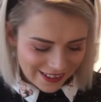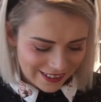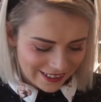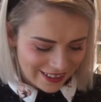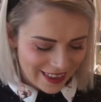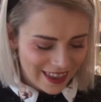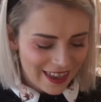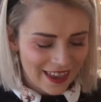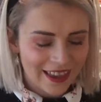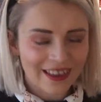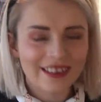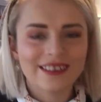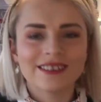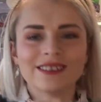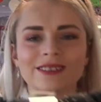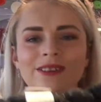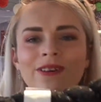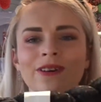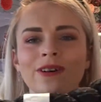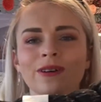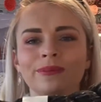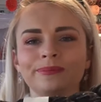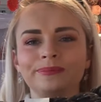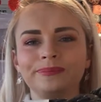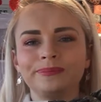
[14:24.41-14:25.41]
Yeah,
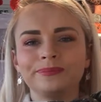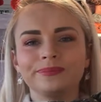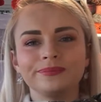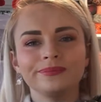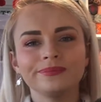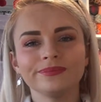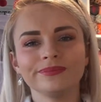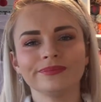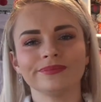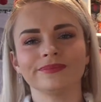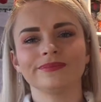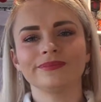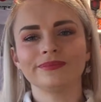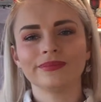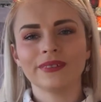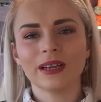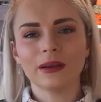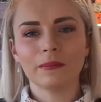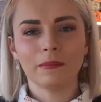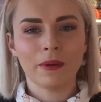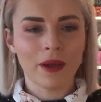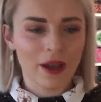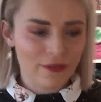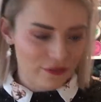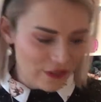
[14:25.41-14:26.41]
so
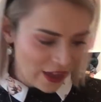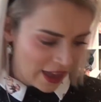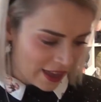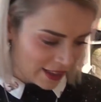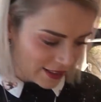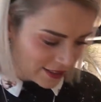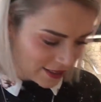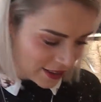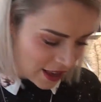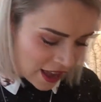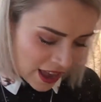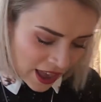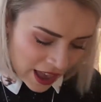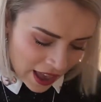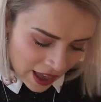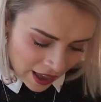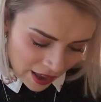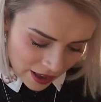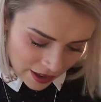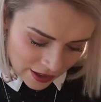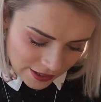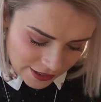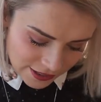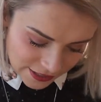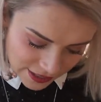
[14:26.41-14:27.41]
perfect.
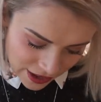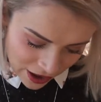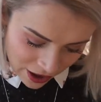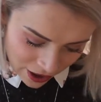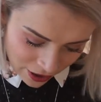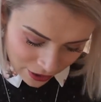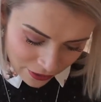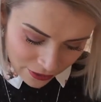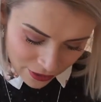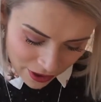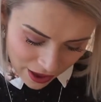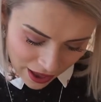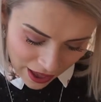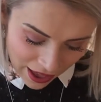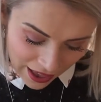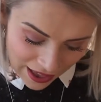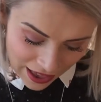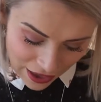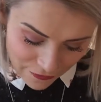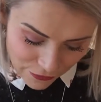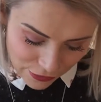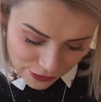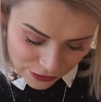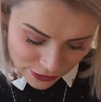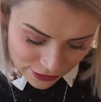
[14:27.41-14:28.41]
So, I
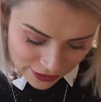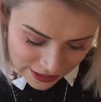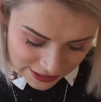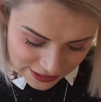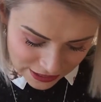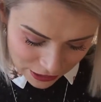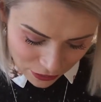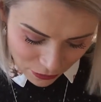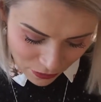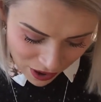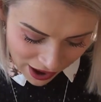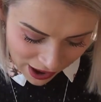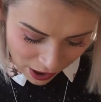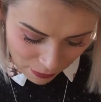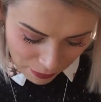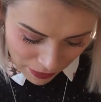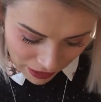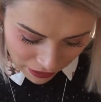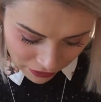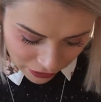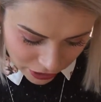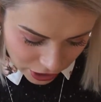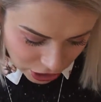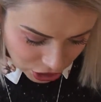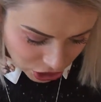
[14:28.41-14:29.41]
haven't done this in a while, but
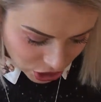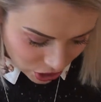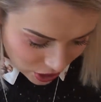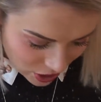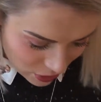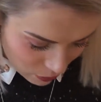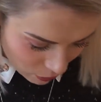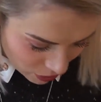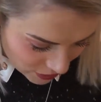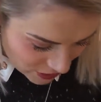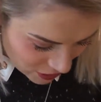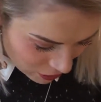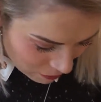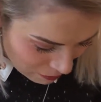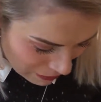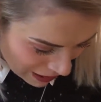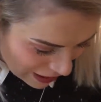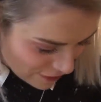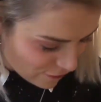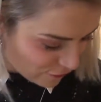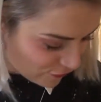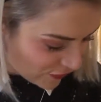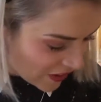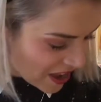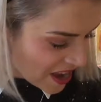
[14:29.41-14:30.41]
I'm going to show you what's on my
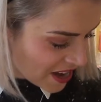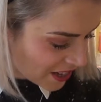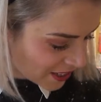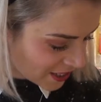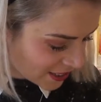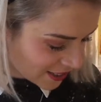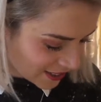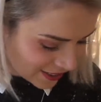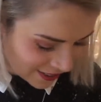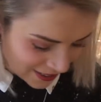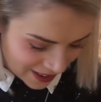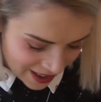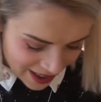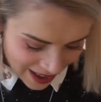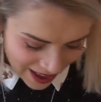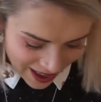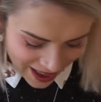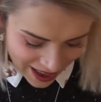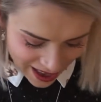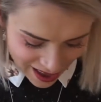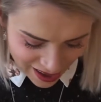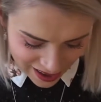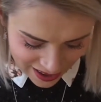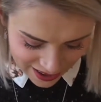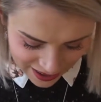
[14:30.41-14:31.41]
feet.
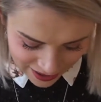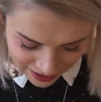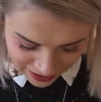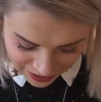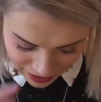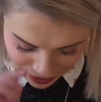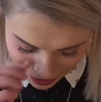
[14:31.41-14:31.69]
Yay!